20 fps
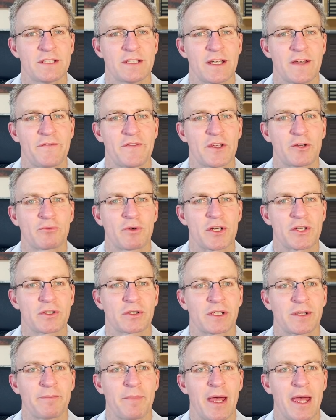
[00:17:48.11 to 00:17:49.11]
if the
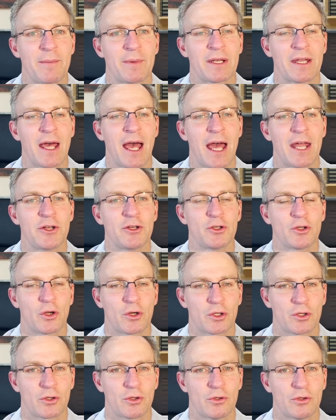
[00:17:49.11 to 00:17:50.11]
original impairment had not
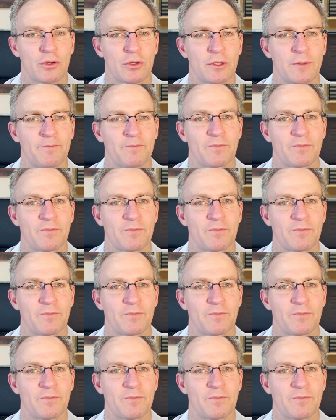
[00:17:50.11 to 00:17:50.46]
occurred.